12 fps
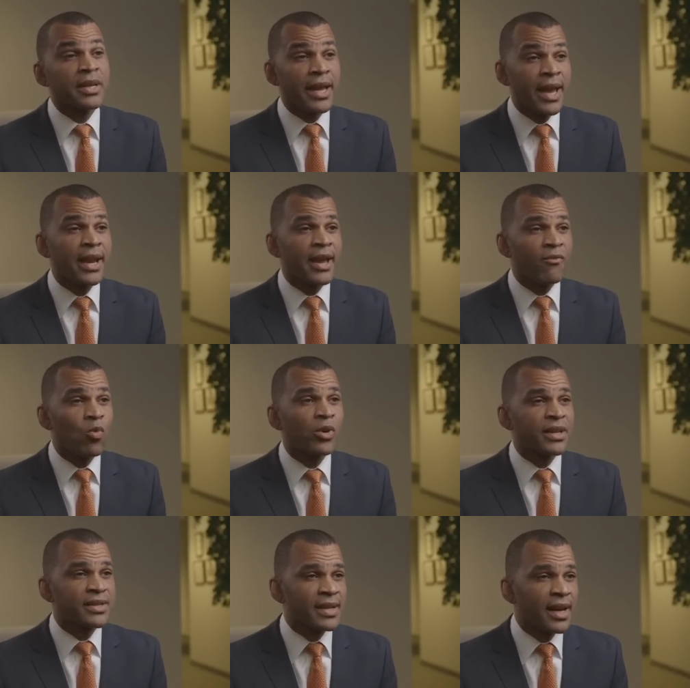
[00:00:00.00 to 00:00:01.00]
can have
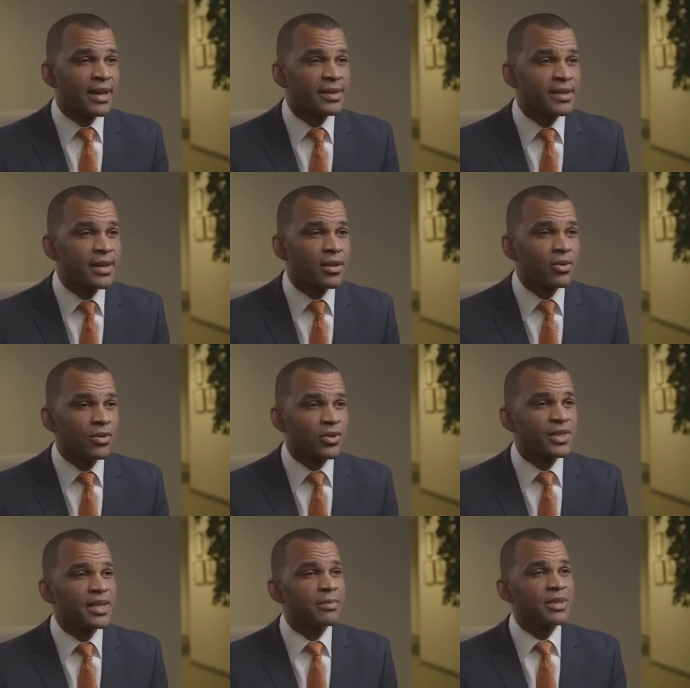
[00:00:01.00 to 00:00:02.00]
warning signs or
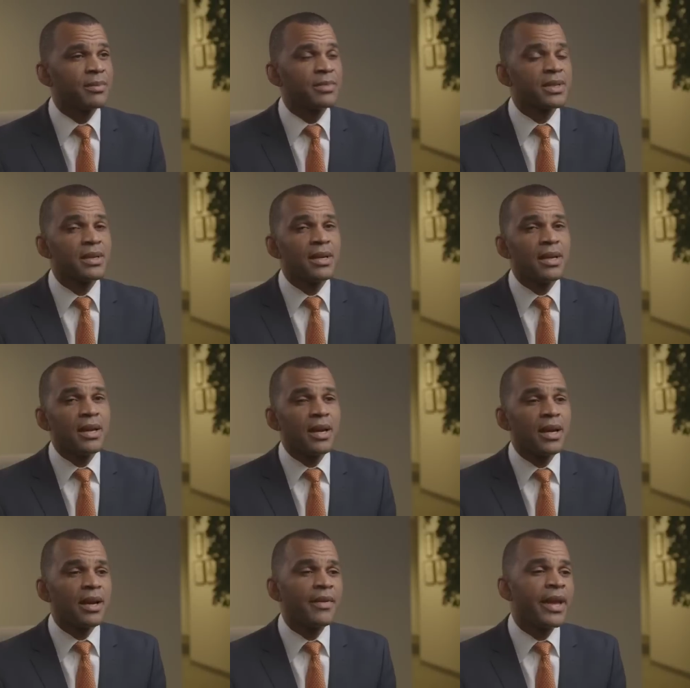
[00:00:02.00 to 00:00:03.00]
symptoms.
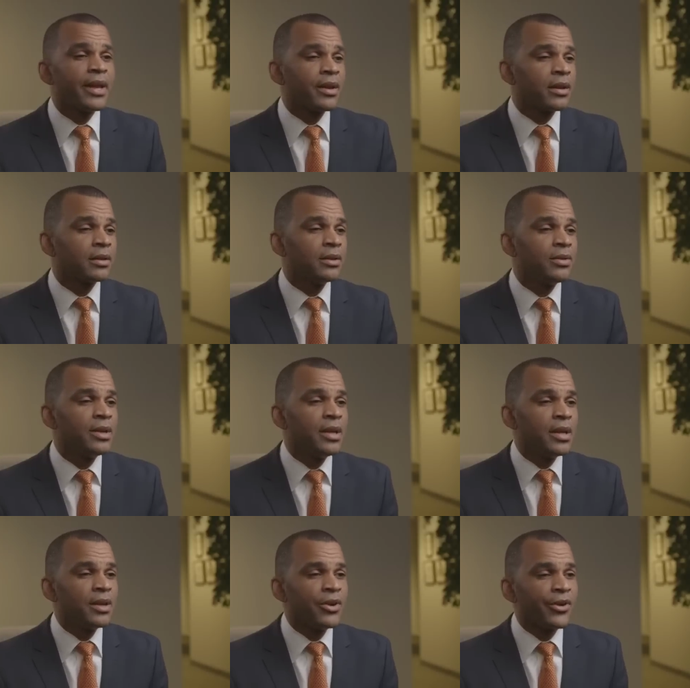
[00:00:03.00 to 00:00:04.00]
Uh, they can include
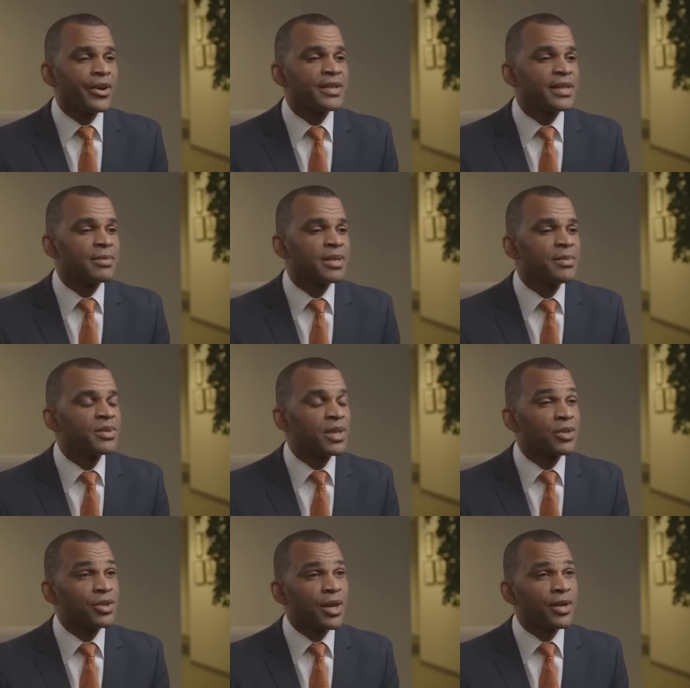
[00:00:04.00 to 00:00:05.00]
urinary symptoms
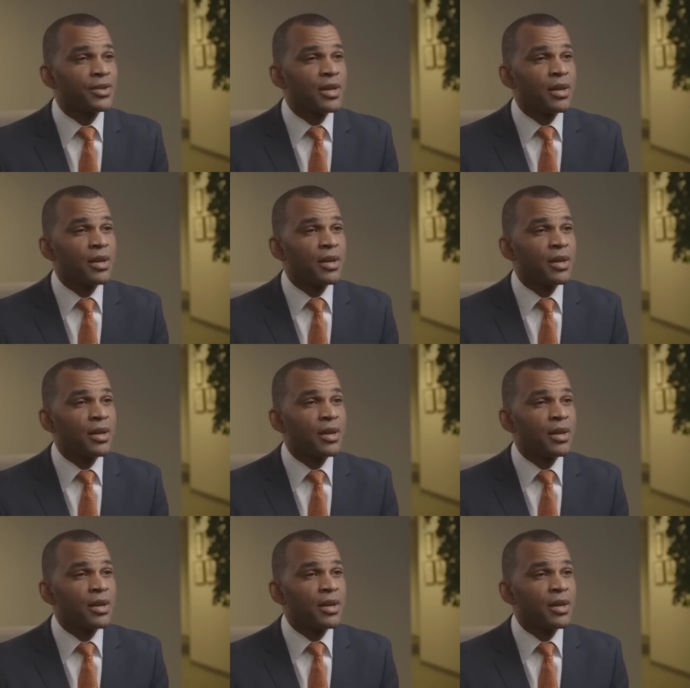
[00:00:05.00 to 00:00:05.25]
such as